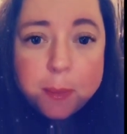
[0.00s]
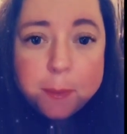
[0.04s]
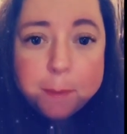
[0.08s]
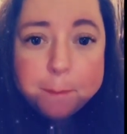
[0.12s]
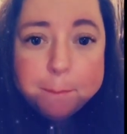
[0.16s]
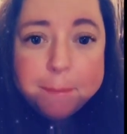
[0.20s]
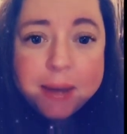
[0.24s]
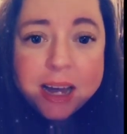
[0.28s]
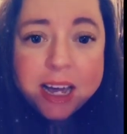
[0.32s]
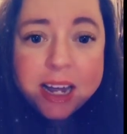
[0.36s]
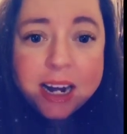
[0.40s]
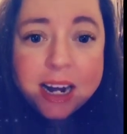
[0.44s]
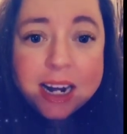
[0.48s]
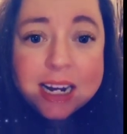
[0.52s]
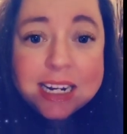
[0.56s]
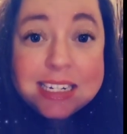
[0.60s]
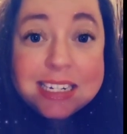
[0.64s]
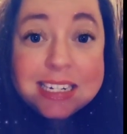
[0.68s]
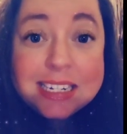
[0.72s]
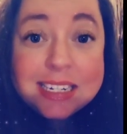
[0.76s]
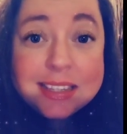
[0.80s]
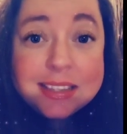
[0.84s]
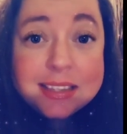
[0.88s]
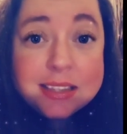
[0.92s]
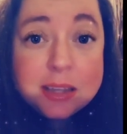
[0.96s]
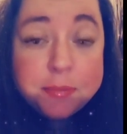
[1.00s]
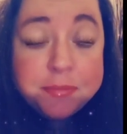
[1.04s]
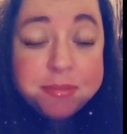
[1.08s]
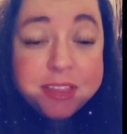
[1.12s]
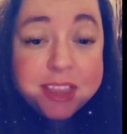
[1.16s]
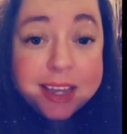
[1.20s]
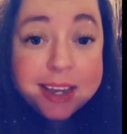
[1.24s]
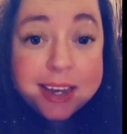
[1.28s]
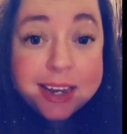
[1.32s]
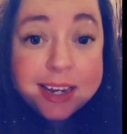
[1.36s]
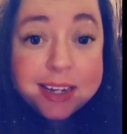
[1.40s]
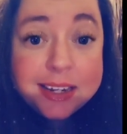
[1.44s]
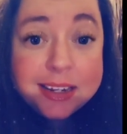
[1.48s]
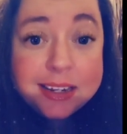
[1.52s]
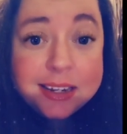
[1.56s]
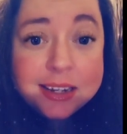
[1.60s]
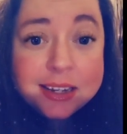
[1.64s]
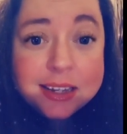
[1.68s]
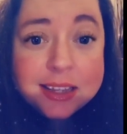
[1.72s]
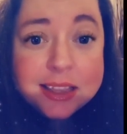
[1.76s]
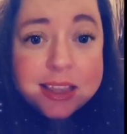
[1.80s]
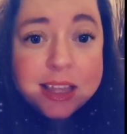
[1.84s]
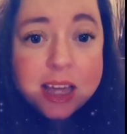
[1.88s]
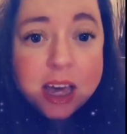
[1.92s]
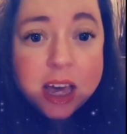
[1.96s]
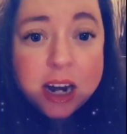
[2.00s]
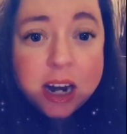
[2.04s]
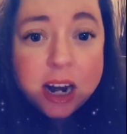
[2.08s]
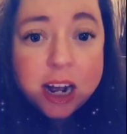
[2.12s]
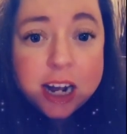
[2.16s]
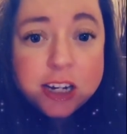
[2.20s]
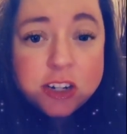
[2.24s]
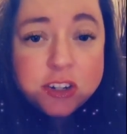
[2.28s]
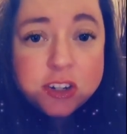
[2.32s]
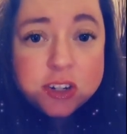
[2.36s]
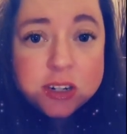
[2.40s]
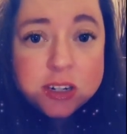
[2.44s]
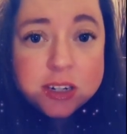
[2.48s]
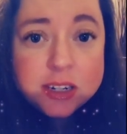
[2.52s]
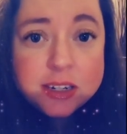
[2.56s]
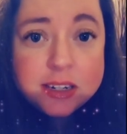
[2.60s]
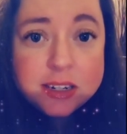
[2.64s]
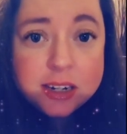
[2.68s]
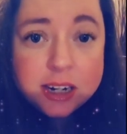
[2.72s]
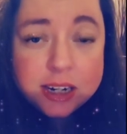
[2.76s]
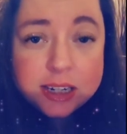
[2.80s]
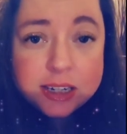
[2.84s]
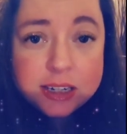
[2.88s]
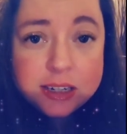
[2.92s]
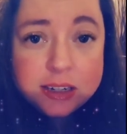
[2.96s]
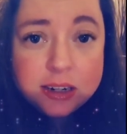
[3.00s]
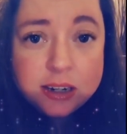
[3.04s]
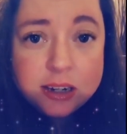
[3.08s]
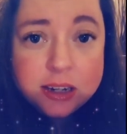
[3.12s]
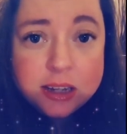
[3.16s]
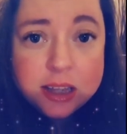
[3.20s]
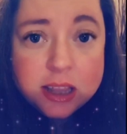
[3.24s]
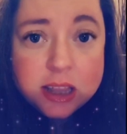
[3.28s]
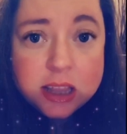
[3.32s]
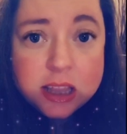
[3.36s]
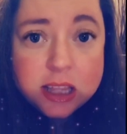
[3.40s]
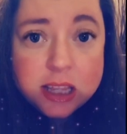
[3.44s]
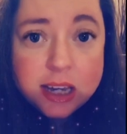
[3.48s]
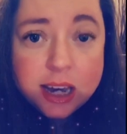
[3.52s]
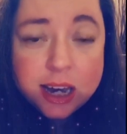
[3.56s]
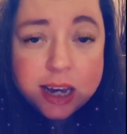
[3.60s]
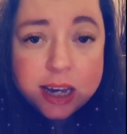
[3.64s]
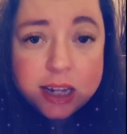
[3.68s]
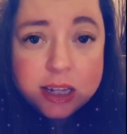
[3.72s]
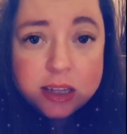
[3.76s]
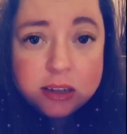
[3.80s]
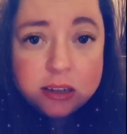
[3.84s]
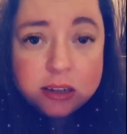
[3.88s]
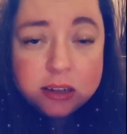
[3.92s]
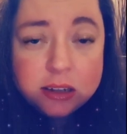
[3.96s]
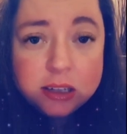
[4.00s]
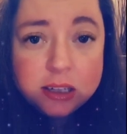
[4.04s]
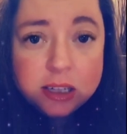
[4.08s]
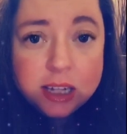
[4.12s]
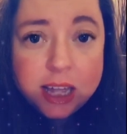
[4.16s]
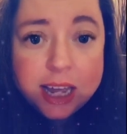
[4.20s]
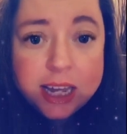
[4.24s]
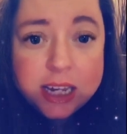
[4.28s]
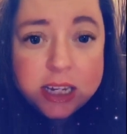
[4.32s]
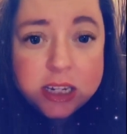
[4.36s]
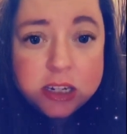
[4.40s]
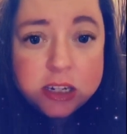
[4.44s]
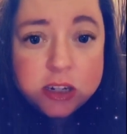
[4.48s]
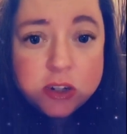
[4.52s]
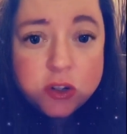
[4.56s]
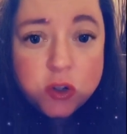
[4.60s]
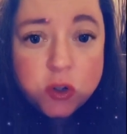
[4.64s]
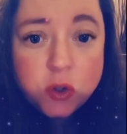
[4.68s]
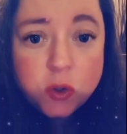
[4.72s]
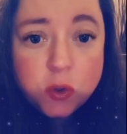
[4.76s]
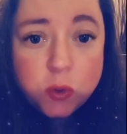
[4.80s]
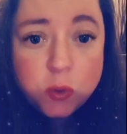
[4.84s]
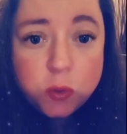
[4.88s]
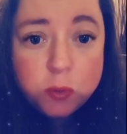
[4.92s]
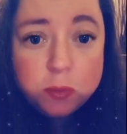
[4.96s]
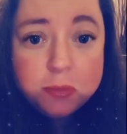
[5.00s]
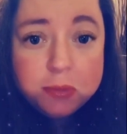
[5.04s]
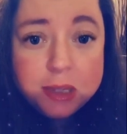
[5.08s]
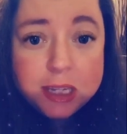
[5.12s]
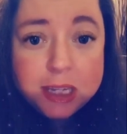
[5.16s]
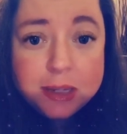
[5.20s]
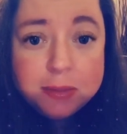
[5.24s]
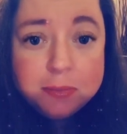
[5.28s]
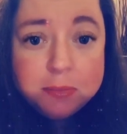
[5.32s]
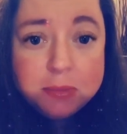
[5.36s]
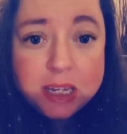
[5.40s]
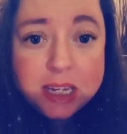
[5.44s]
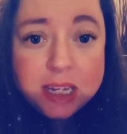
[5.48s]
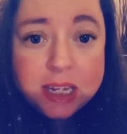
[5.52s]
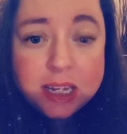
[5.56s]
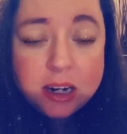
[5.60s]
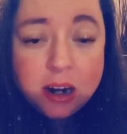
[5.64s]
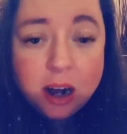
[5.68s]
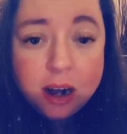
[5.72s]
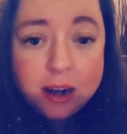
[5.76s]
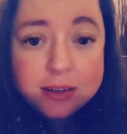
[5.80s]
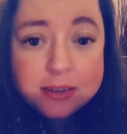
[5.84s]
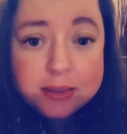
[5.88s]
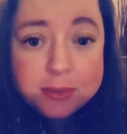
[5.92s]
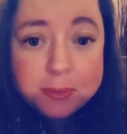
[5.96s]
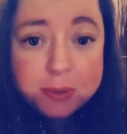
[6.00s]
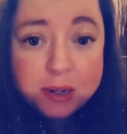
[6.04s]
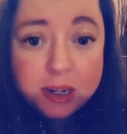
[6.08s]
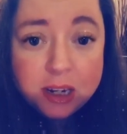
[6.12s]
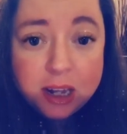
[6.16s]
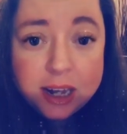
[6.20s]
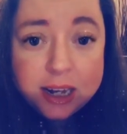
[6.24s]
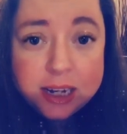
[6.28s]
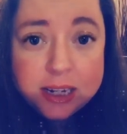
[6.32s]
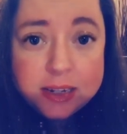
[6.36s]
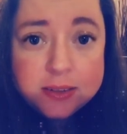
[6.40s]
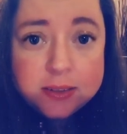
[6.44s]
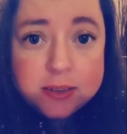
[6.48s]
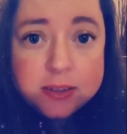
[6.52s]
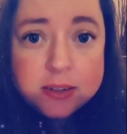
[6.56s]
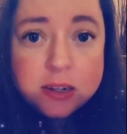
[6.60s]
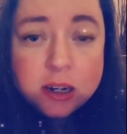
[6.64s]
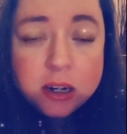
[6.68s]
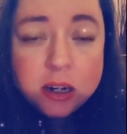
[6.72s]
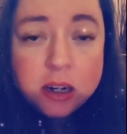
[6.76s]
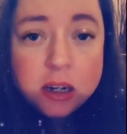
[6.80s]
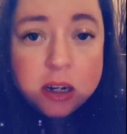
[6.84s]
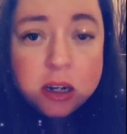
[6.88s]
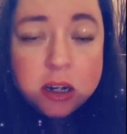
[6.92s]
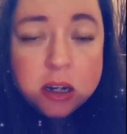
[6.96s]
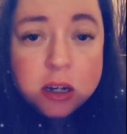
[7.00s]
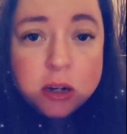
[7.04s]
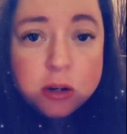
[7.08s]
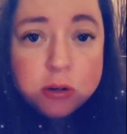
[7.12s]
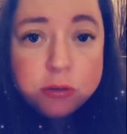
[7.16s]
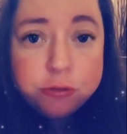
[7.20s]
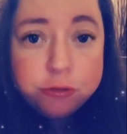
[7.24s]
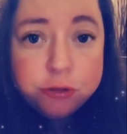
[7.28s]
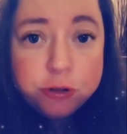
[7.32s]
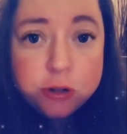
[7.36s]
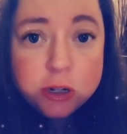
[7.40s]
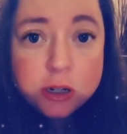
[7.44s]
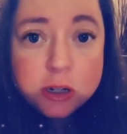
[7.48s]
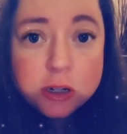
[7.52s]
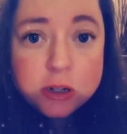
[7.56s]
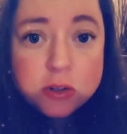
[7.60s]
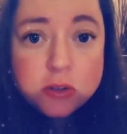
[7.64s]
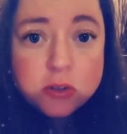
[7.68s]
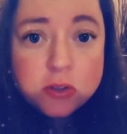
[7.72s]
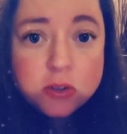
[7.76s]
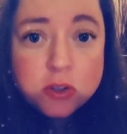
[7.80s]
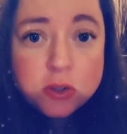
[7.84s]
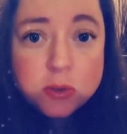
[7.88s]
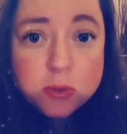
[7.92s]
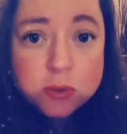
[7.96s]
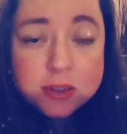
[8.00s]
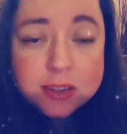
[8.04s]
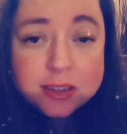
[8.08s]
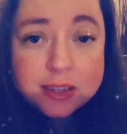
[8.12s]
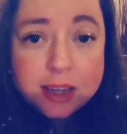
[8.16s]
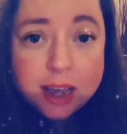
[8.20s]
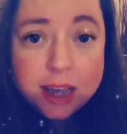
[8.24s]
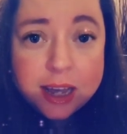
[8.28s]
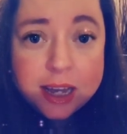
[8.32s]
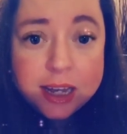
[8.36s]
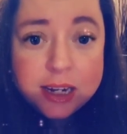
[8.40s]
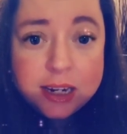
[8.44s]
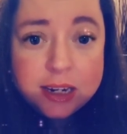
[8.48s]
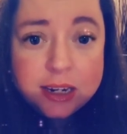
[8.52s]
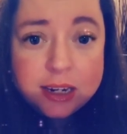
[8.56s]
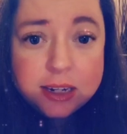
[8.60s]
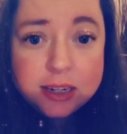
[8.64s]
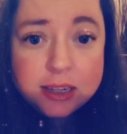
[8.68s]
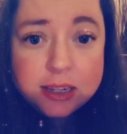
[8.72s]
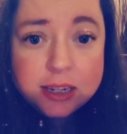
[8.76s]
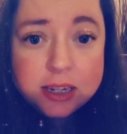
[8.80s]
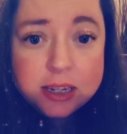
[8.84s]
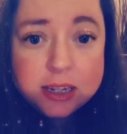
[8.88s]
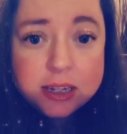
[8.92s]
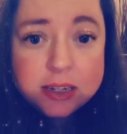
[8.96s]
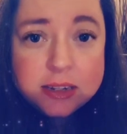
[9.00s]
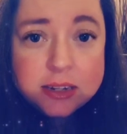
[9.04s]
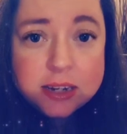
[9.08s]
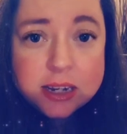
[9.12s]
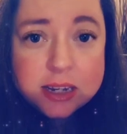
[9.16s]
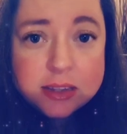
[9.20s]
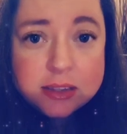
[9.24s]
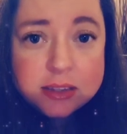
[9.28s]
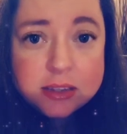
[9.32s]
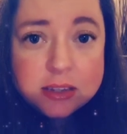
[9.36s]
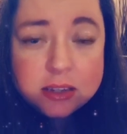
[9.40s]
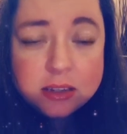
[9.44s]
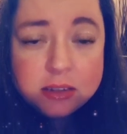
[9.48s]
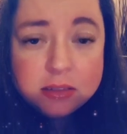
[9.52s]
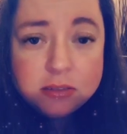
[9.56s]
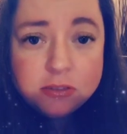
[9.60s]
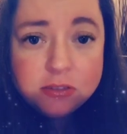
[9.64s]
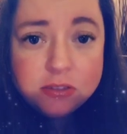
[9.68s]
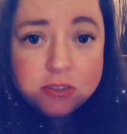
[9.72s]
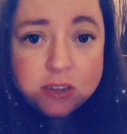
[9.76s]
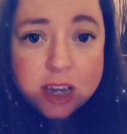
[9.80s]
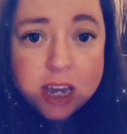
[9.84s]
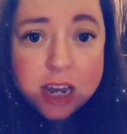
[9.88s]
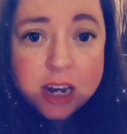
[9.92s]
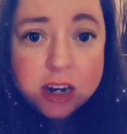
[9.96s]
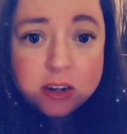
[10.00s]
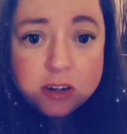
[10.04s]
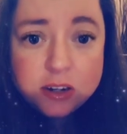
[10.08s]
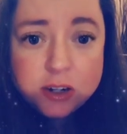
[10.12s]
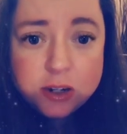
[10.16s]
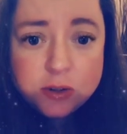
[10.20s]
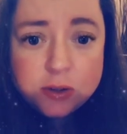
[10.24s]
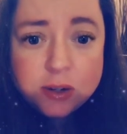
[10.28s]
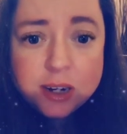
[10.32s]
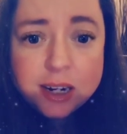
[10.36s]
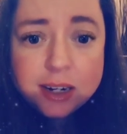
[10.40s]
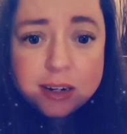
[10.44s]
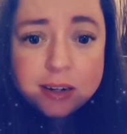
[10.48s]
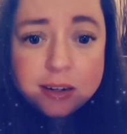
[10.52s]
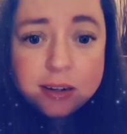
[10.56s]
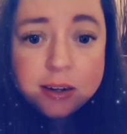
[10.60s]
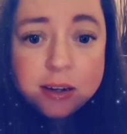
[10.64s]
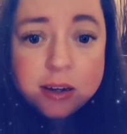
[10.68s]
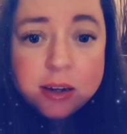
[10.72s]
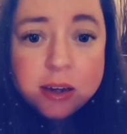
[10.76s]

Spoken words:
But I did something that I shouldn't have done that led to me being hospitalized for suicide in the intensive care unit.